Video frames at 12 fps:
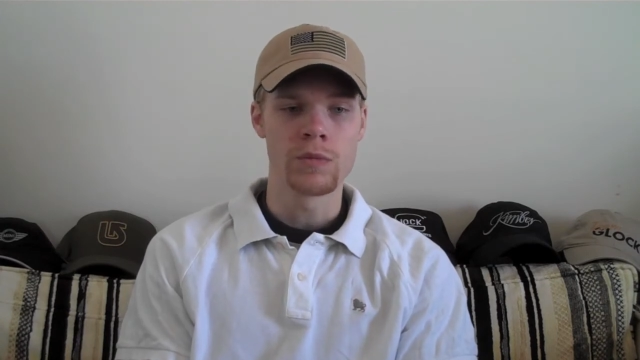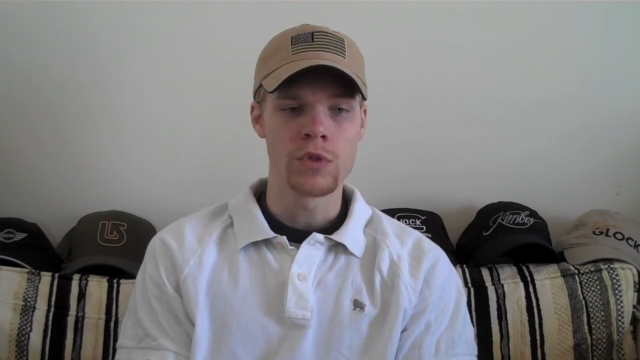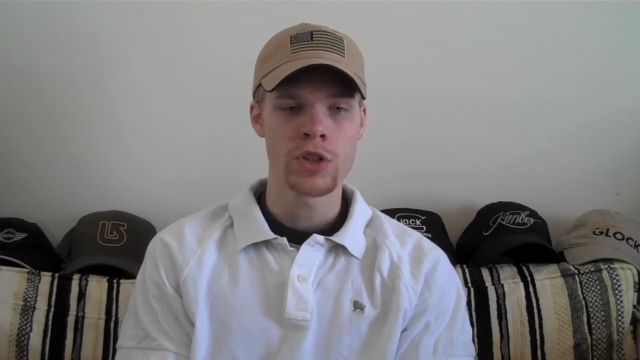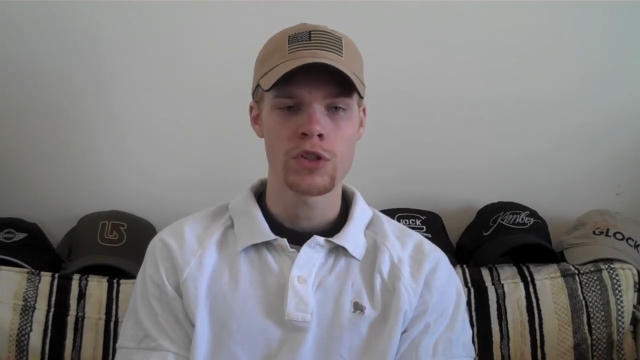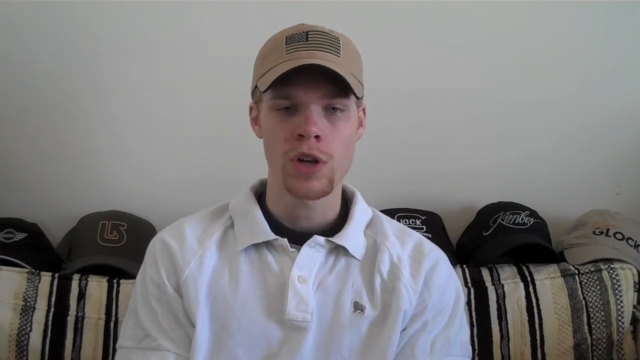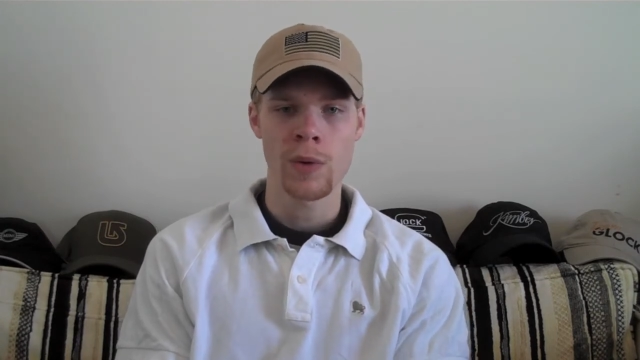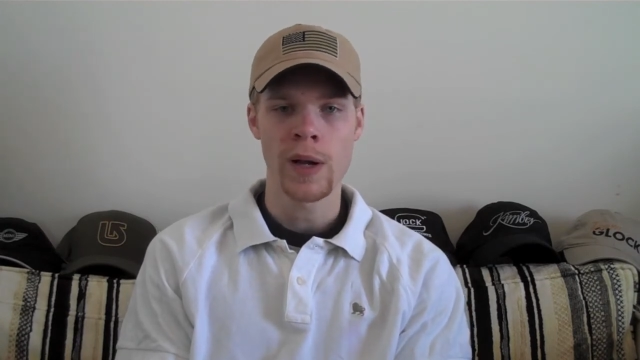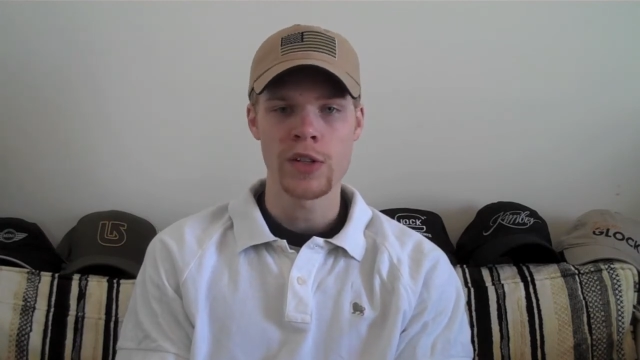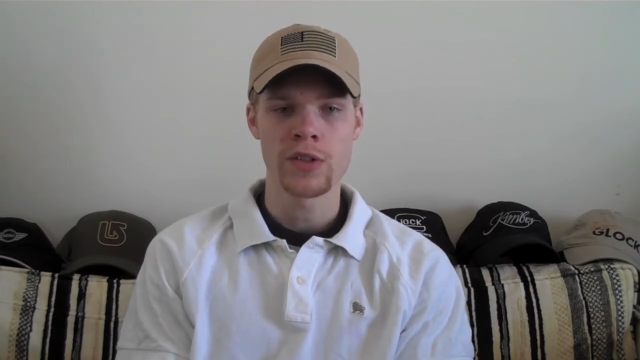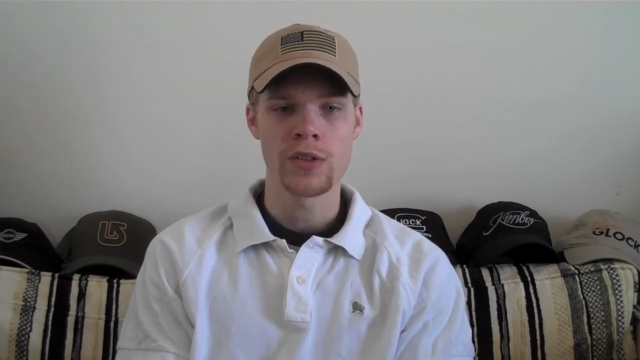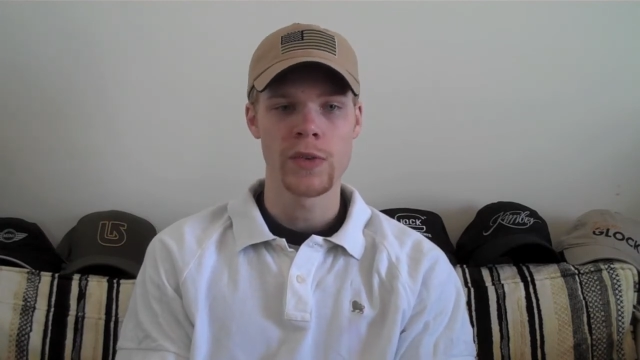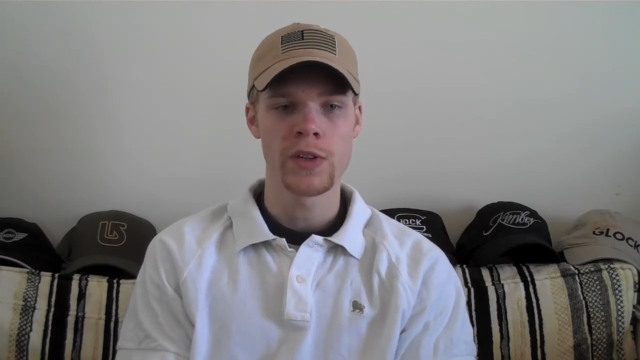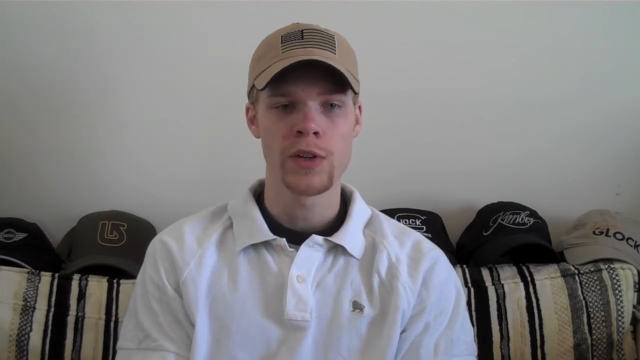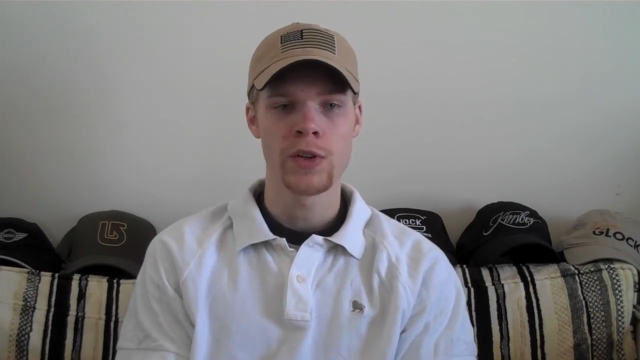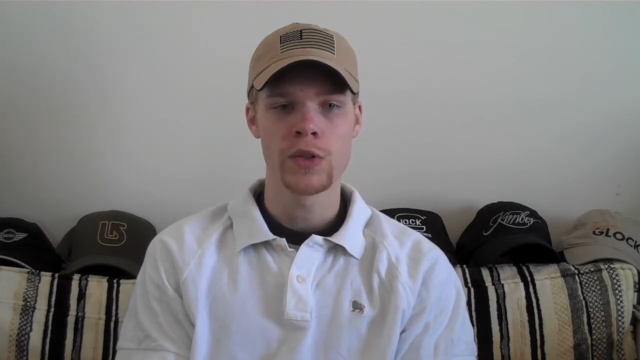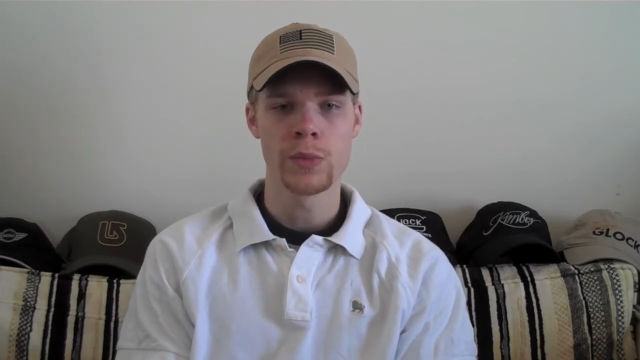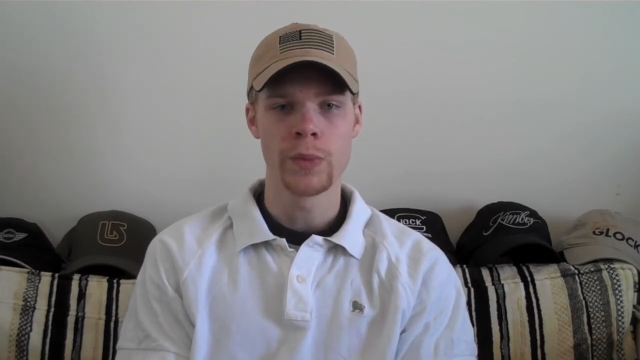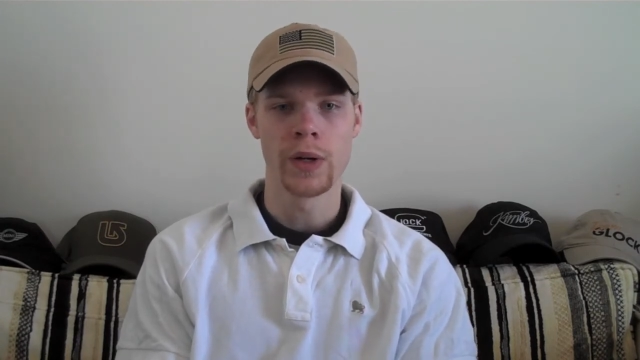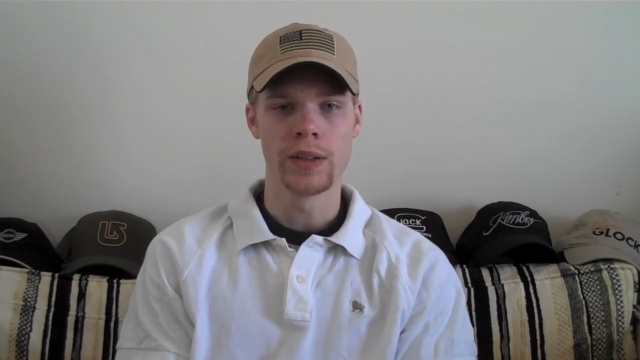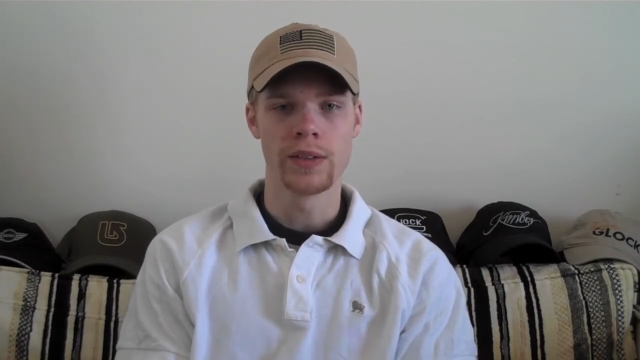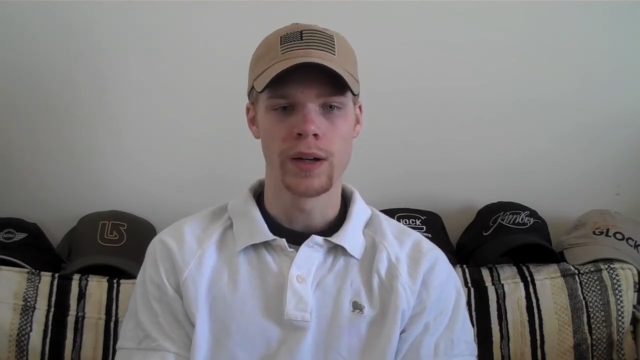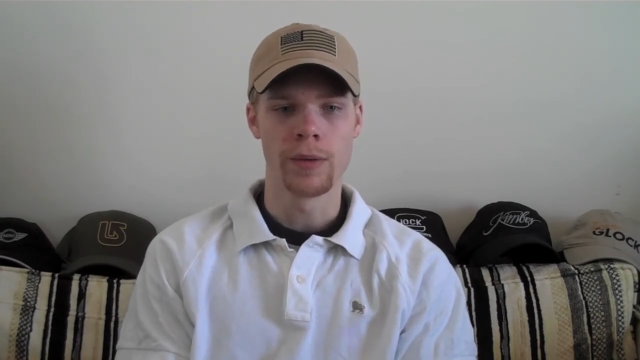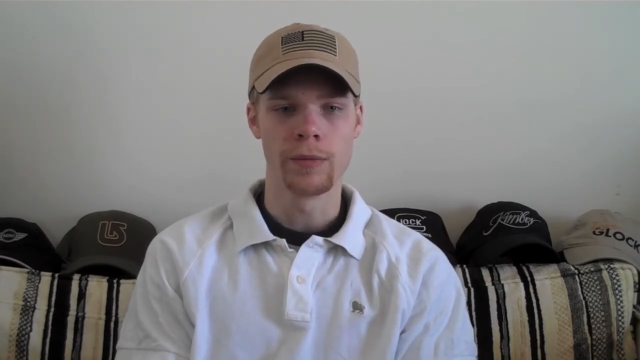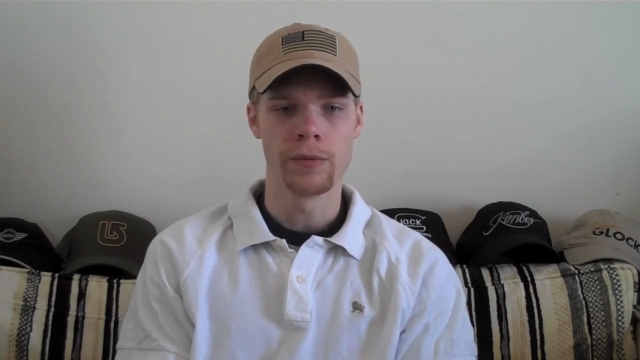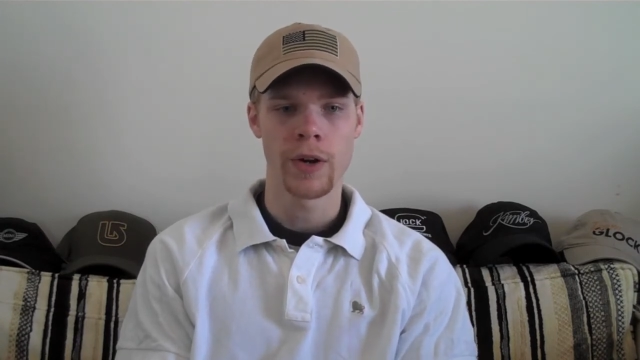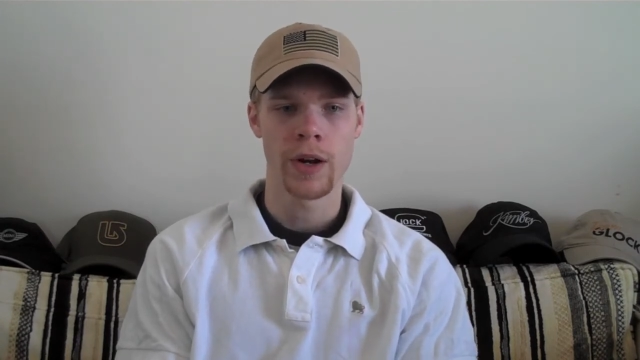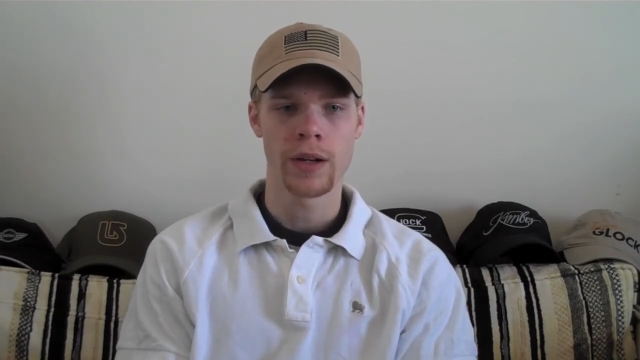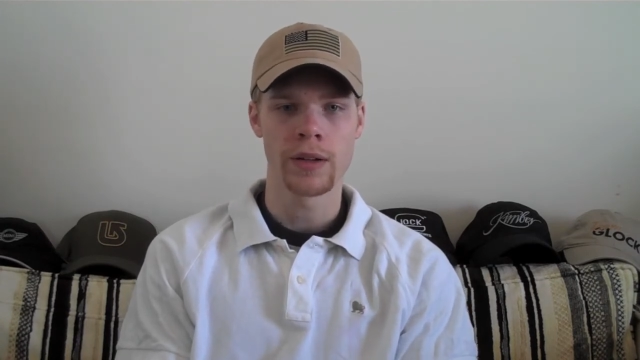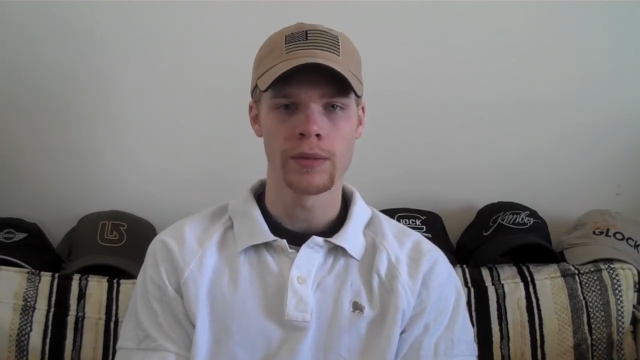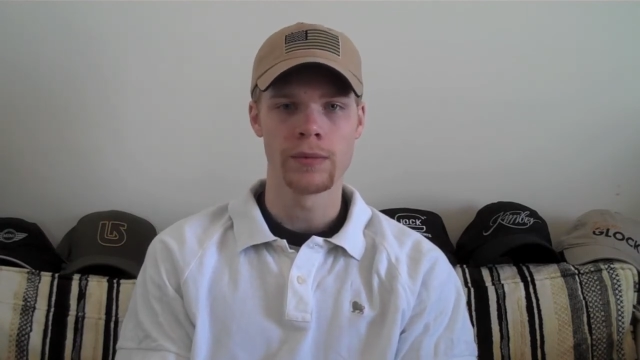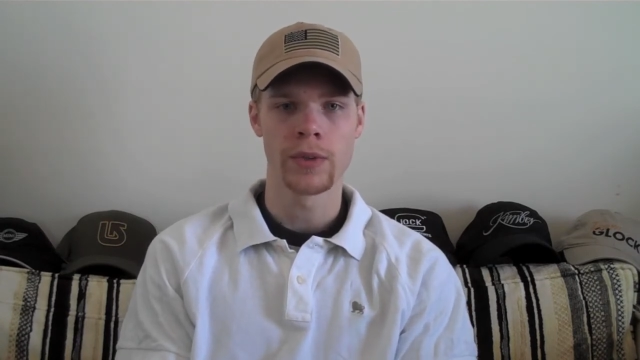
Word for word: just started watching his videos, but um, very,